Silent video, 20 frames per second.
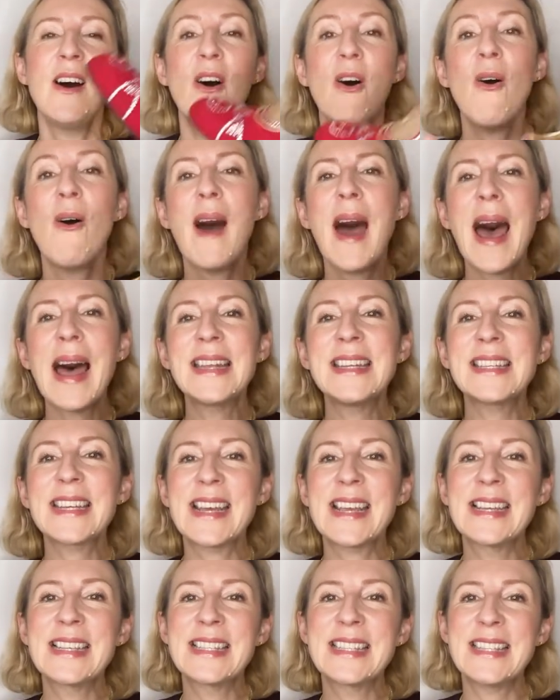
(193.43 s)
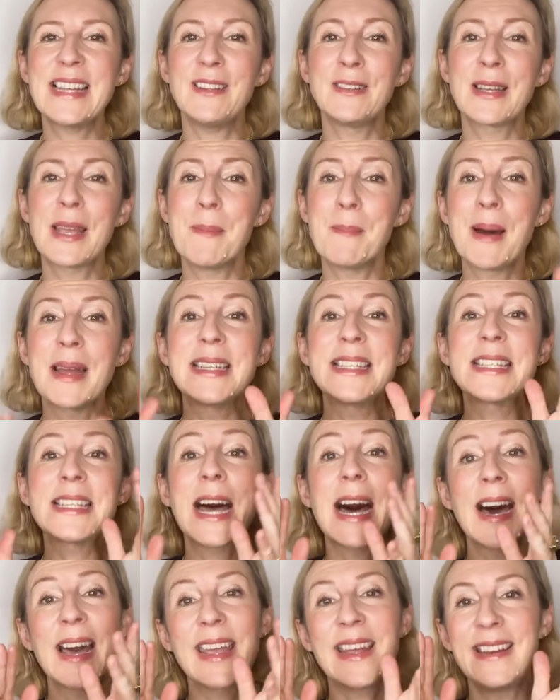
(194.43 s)
or hand-dyeing silk in my
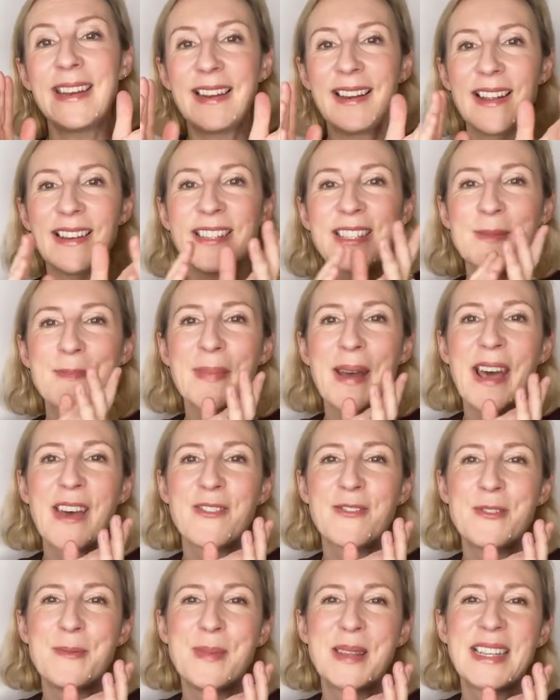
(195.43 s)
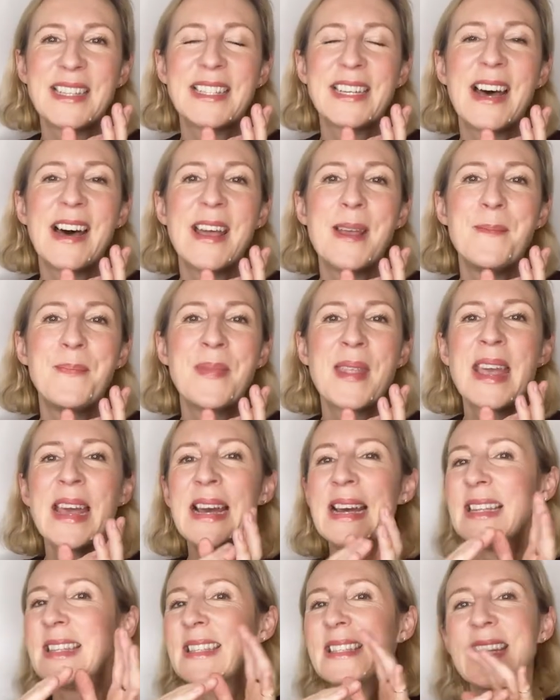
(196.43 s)
tiny London bathroom at the time
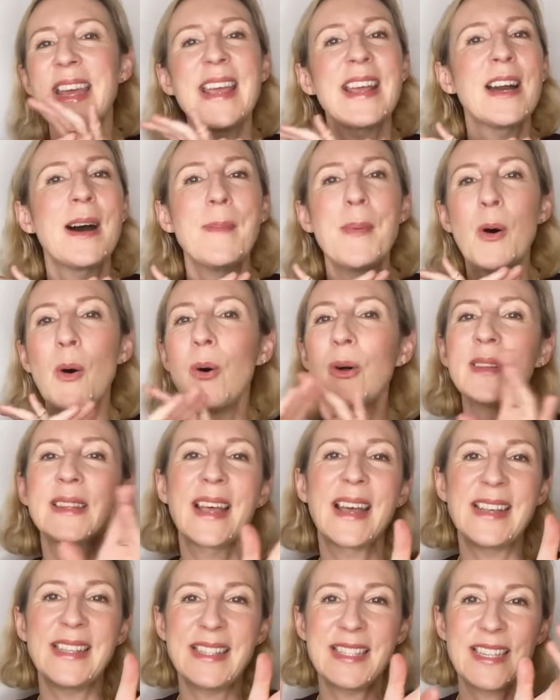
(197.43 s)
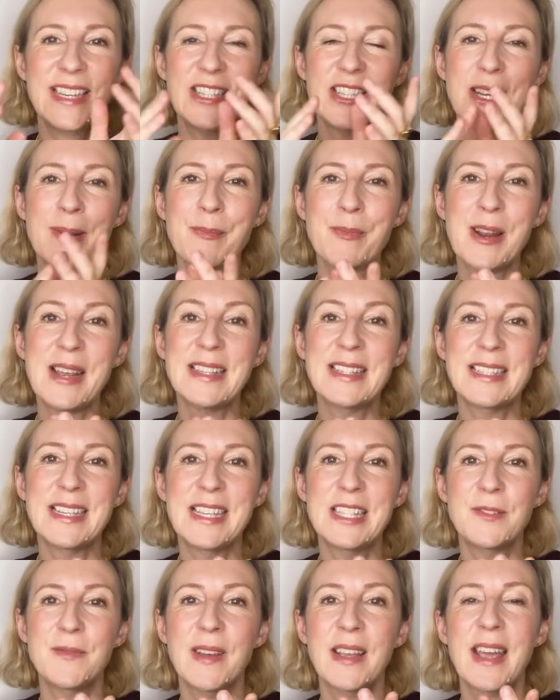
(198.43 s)
and staying up all night stitching
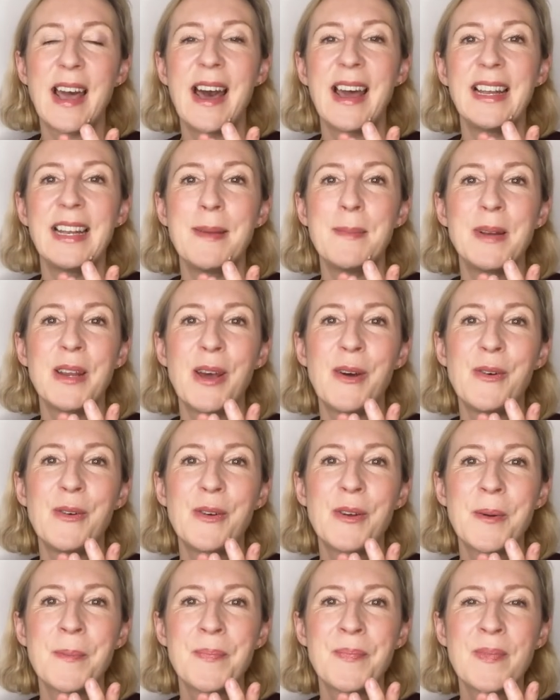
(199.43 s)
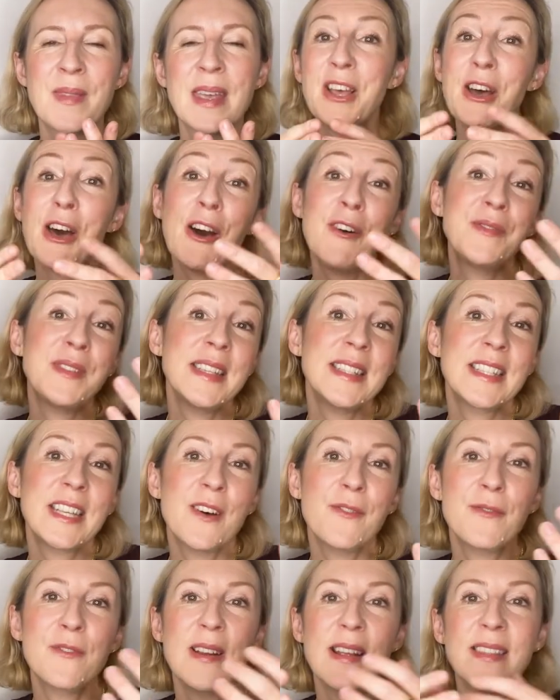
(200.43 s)
bracelets for Kylie Minogue, of
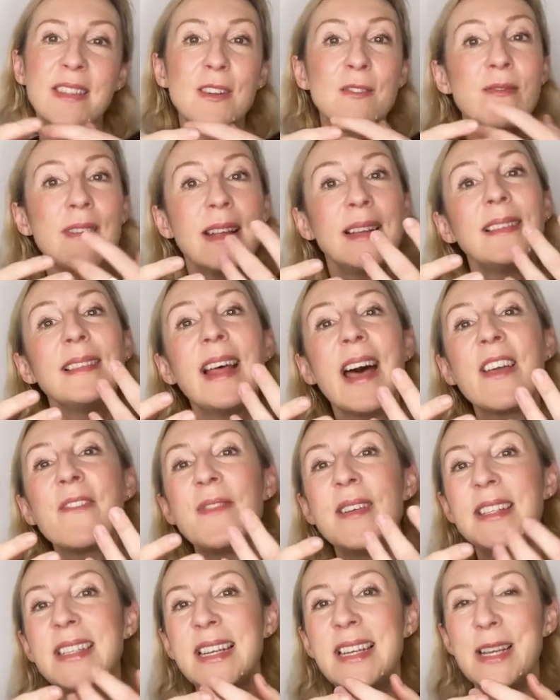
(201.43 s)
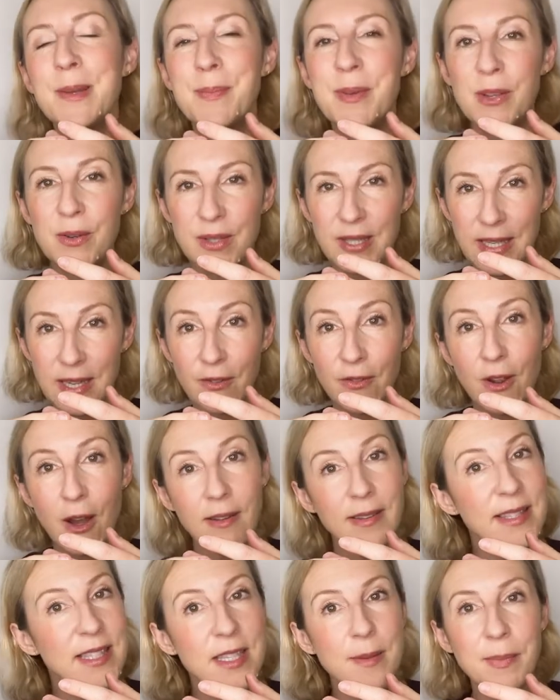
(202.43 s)
discovering the real-life idyllic beauty of
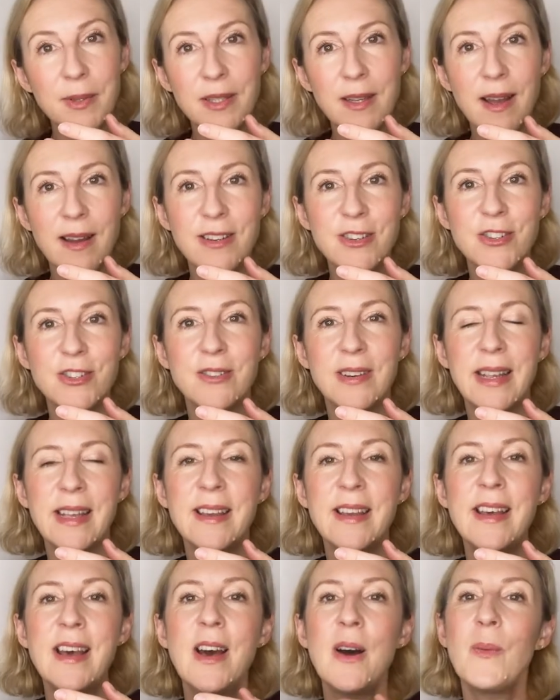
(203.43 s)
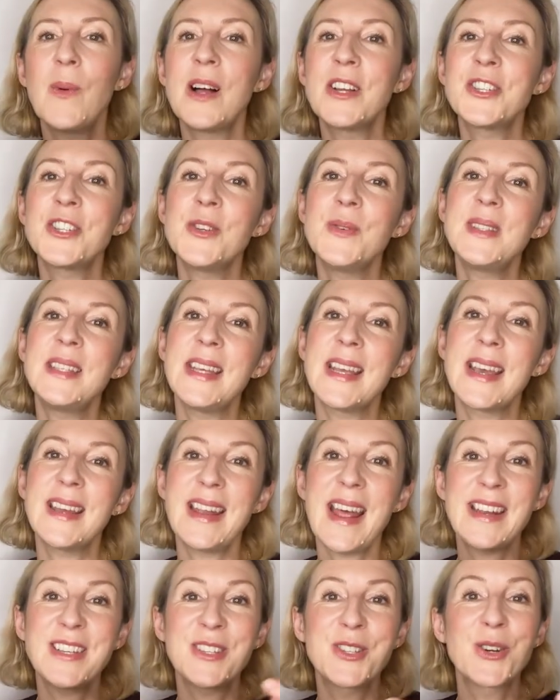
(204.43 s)
Constable Country while shooting an
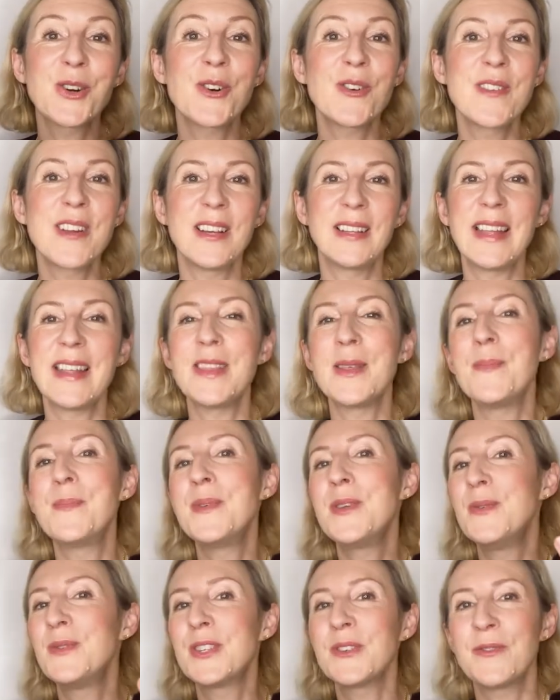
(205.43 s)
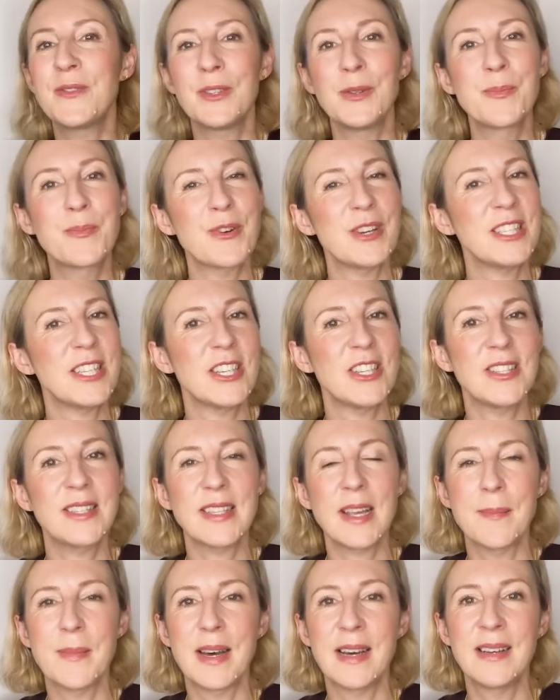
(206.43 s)
editorial in the beautiful British
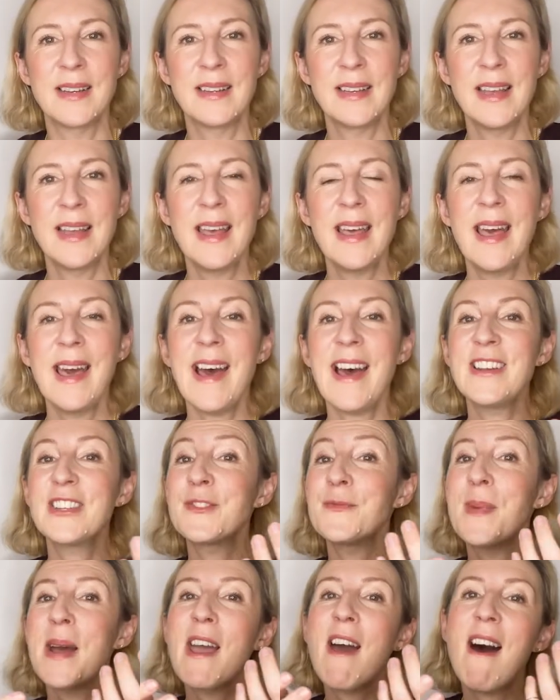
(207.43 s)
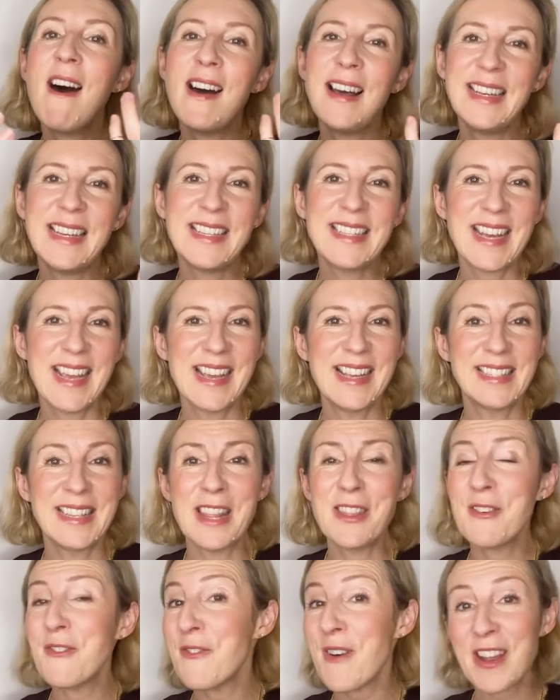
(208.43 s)
summer, and of my early days
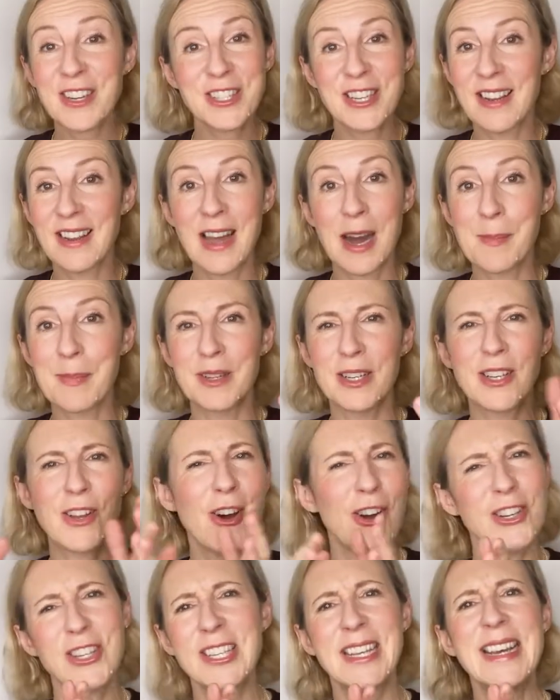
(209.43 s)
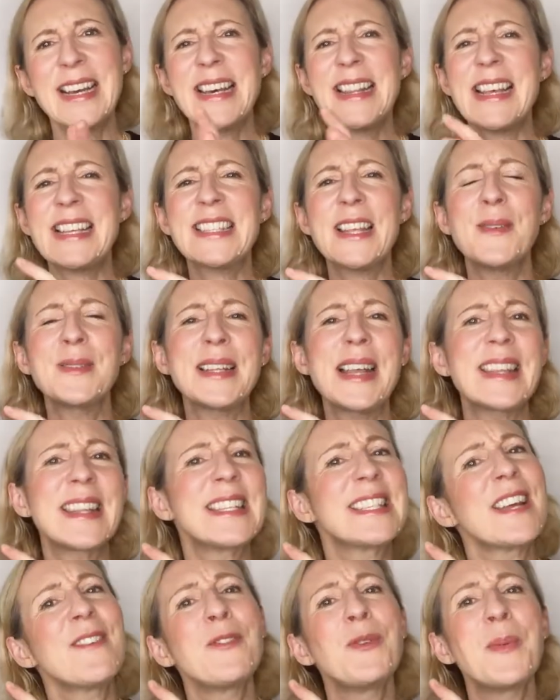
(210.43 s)
in the fashion cupboard. Gosh, that sounds like the
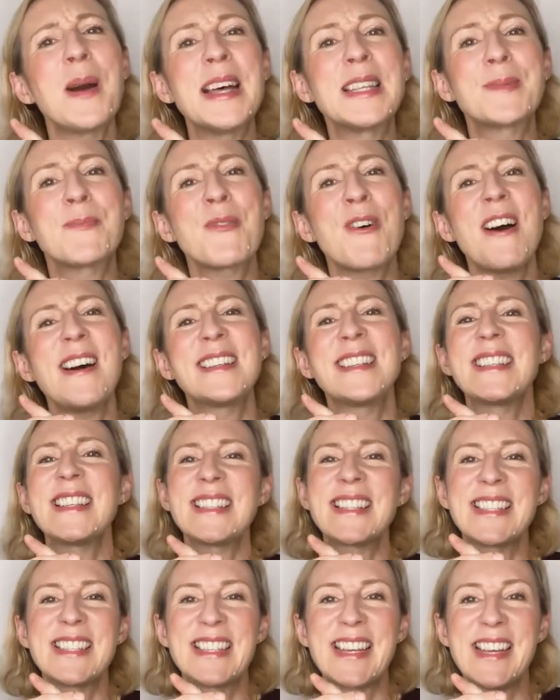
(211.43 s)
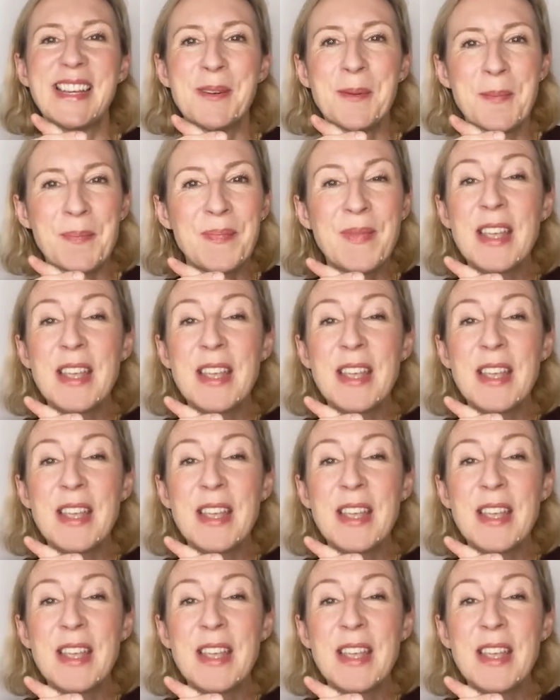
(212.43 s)
Devil Wears Prada, doesn't it?